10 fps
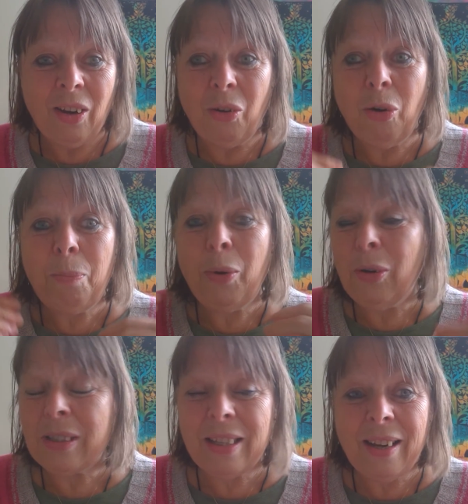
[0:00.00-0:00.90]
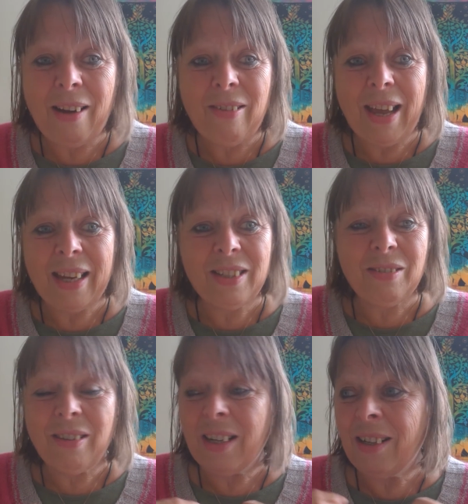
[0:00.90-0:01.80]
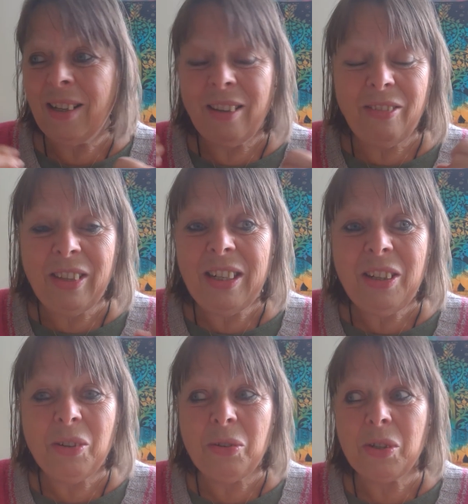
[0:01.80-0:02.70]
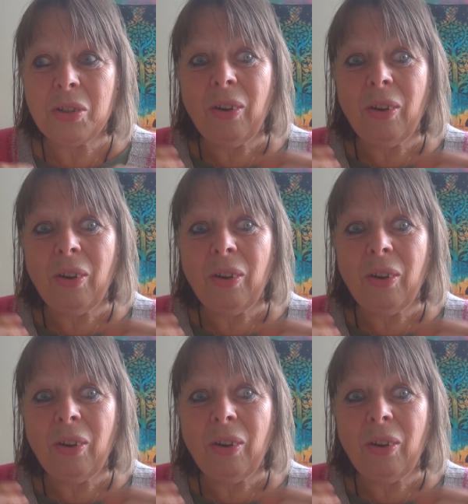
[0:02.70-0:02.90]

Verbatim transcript: or books that I read, or videos,